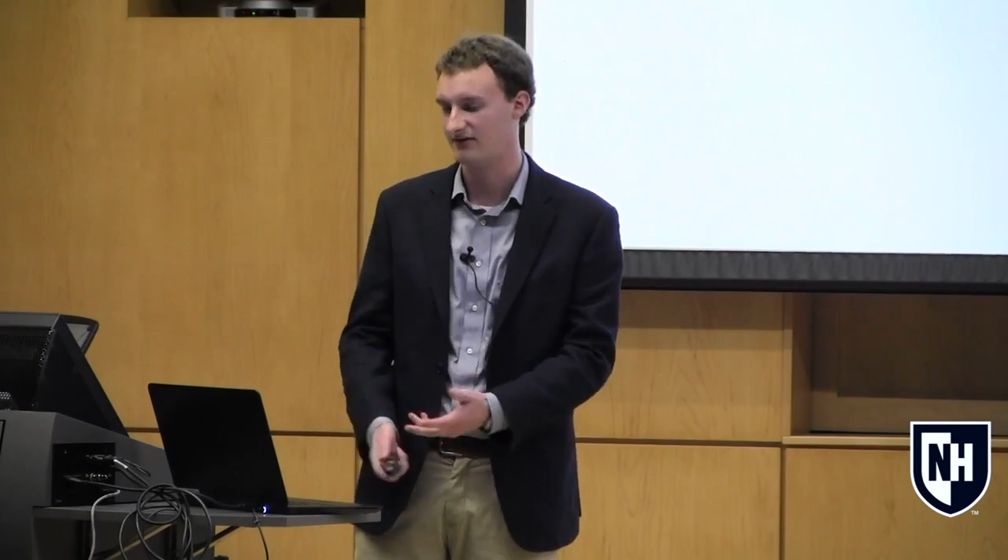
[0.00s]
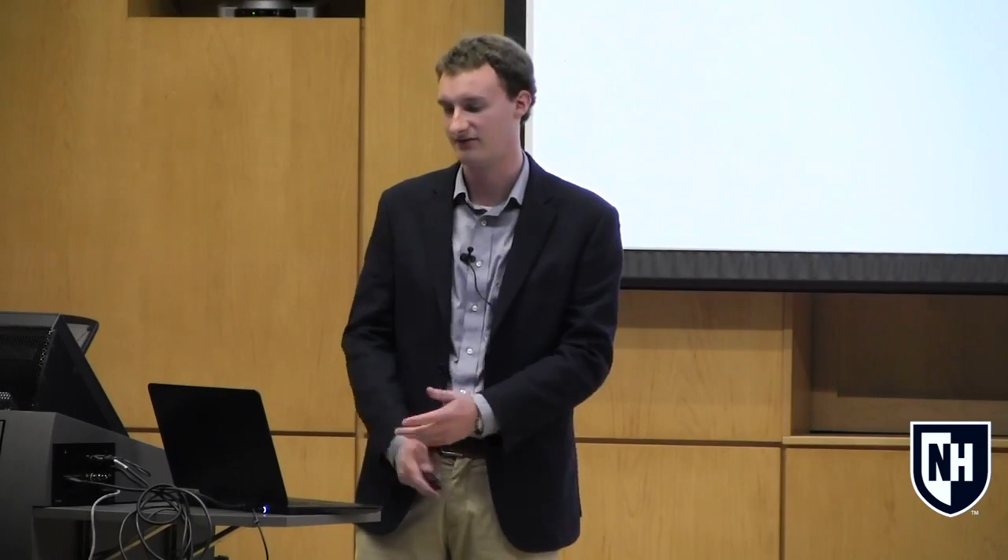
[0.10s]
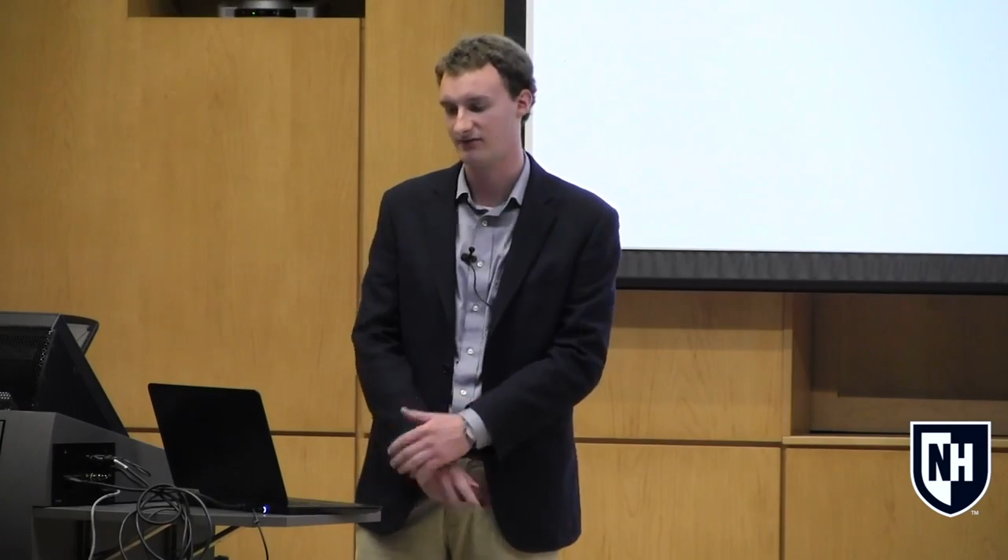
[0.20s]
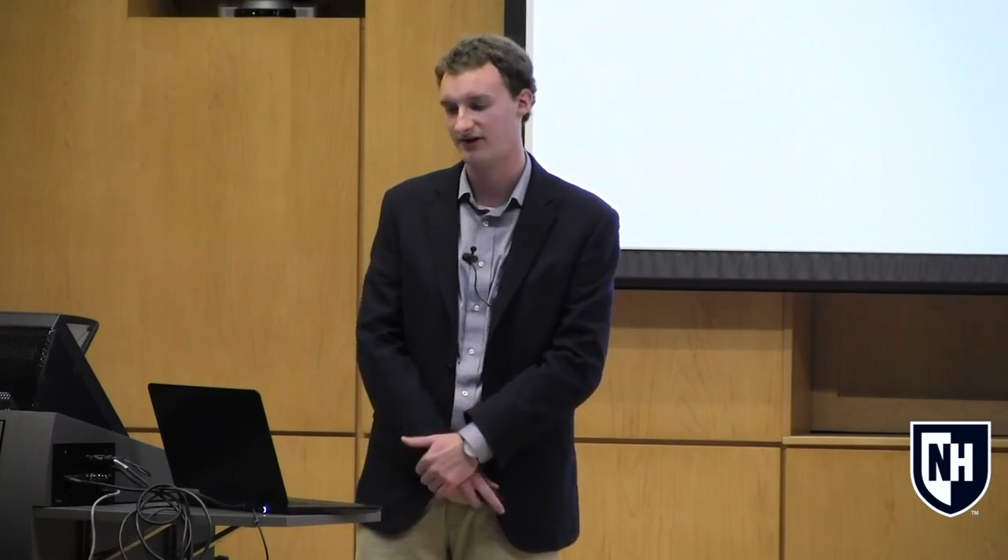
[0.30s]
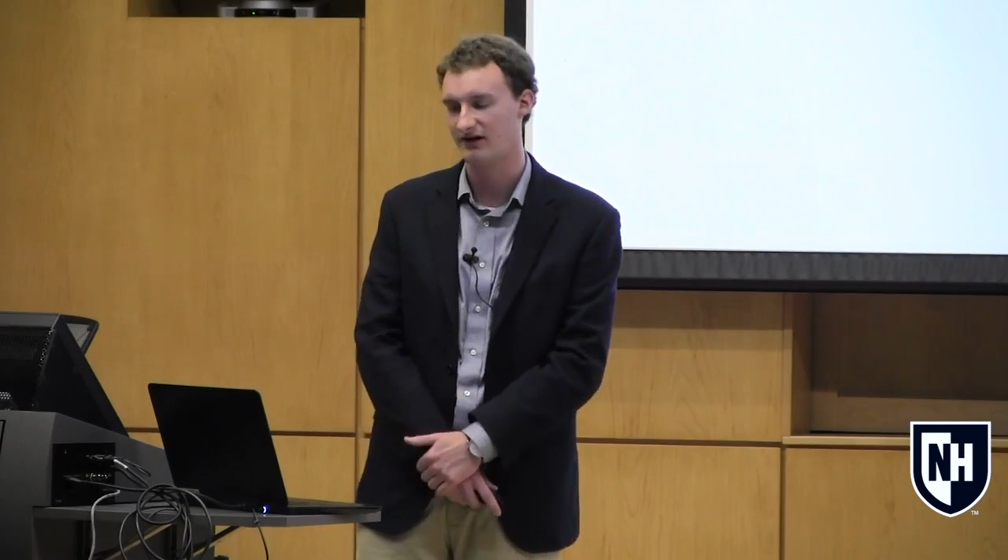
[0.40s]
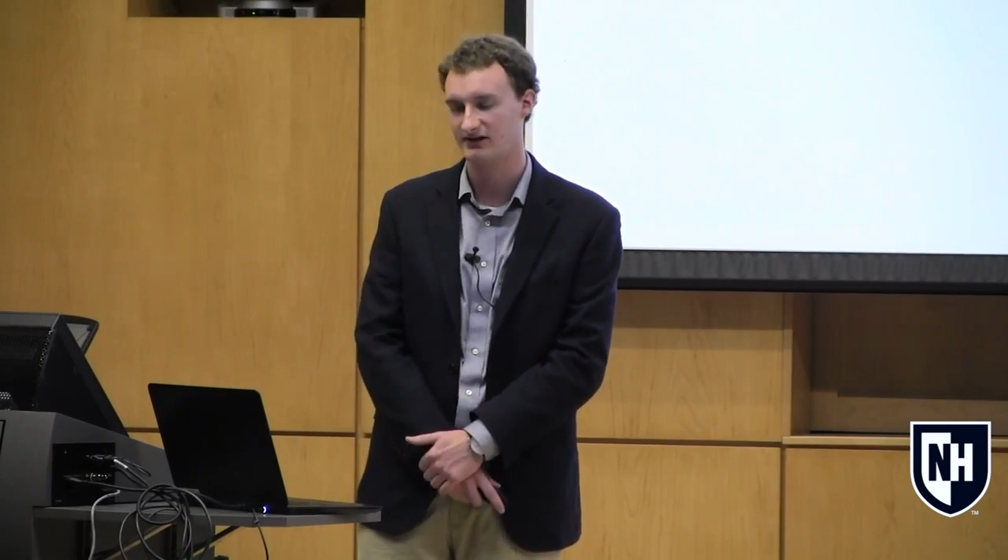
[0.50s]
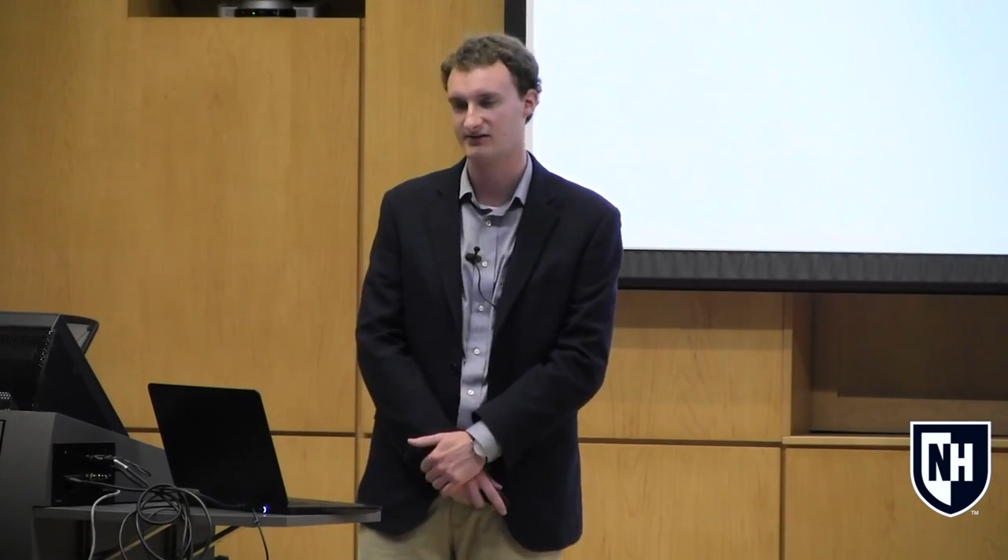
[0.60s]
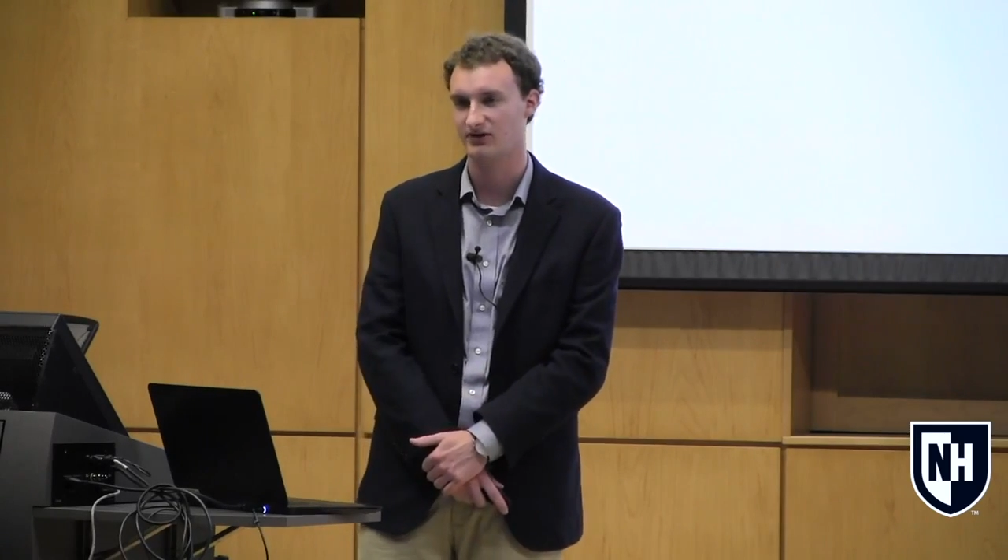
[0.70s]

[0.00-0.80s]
through various